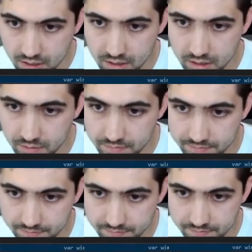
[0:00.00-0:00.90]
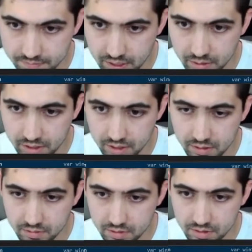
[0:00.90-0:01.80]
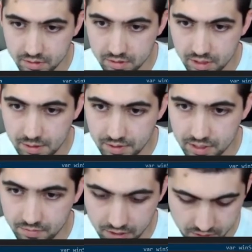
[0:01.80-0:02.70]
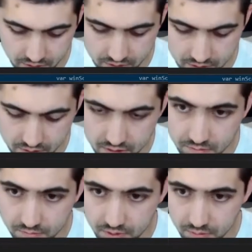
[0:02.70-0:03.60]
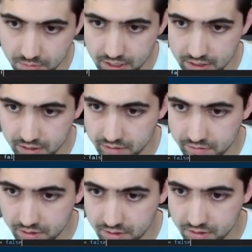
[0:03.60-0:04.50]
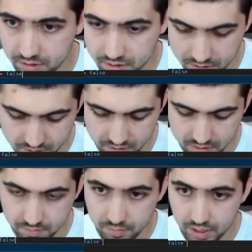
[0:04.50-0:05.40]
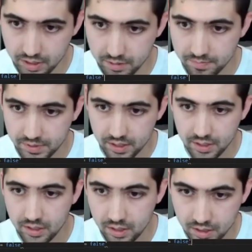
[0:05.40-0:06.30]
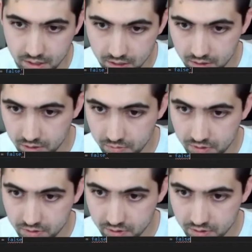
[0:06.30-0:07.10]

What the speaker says: Nope. Here we go. Naming conventions do matter. False. Bam. Oops.